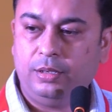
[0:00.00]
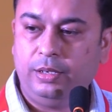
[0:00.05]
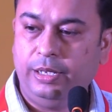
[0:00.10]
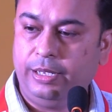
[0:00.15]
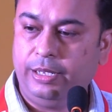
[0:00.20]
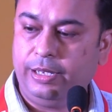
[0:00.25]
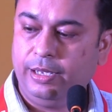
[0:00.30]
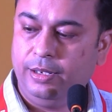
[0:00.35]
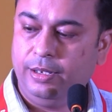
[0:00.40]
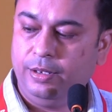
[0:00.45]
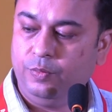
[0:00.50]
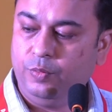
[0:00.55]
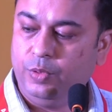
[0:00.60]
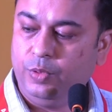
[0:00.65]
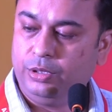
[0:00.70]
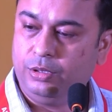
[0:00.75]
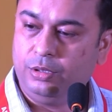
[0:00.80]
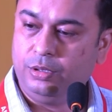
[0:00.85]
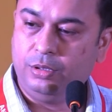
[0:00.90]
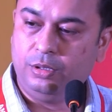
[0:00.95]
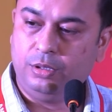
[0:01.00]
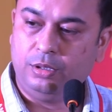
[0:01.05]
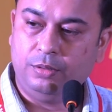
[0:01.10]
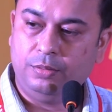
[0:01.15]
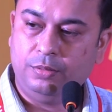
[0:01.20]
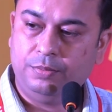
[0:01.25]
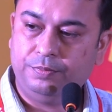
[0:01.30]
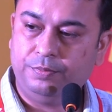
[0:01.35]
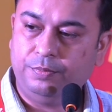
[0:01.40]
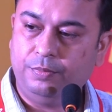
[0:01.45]
area with
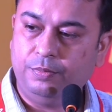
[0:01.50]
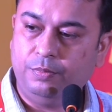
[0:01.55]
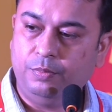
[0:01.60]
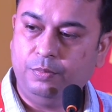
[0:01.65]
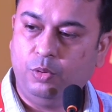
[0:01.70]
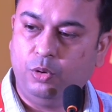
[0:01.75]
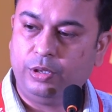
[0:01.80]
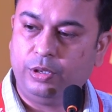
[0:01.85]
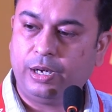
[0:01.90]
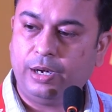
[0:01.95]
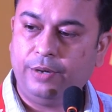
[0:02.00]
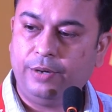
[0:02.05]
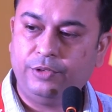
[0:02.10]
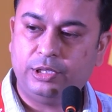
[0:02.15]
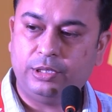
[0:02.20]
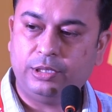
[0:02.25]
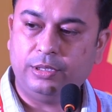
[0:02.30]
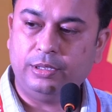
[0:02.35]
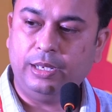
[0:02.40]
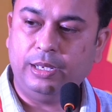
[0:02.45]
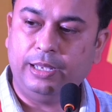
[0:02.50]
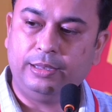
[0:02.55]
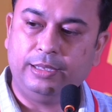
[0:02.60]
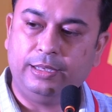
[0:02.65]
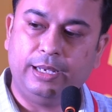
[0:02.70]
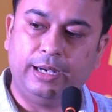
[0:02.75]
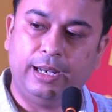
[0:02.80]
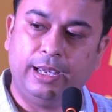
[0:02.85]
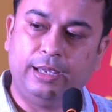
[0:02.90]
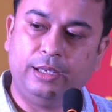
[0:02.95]
bone grafts, and
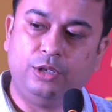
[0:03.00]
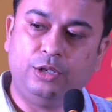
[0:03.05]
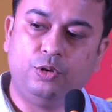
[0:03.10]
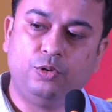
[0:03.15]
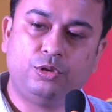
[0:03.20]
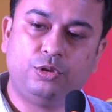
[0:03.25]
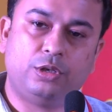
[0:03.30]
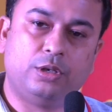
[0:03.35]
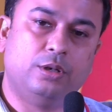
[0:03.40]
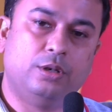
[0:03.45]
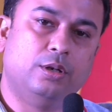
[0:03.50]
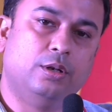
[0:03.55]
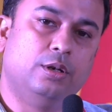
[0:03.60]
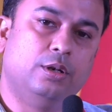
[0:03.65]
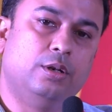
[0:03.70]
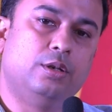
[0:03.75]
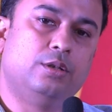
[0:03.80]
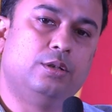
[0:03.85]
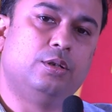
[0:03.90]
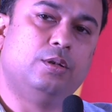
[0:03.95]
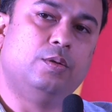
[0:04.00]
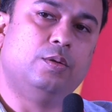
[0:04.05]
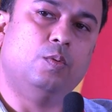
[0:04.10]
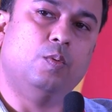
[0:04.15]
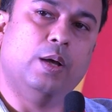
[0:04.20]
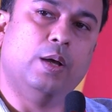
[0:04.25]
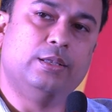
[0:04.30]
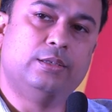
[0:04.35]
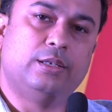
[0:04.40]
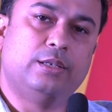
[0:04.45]
then I used
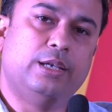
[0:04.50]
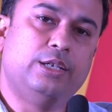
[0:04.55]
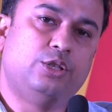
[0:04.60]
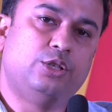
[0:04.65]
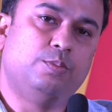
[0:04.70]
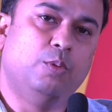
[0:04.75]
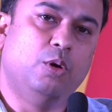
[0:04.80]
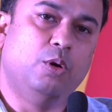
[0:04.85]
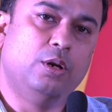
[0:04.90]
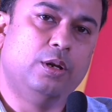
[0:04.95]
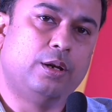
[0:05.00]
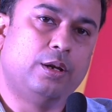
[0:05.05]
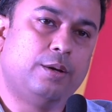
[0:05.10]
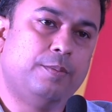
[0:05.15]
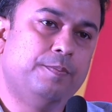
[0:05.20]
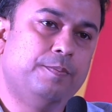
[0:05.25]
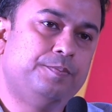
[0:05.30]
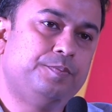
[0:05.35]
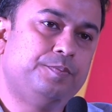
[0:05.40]
one size smaller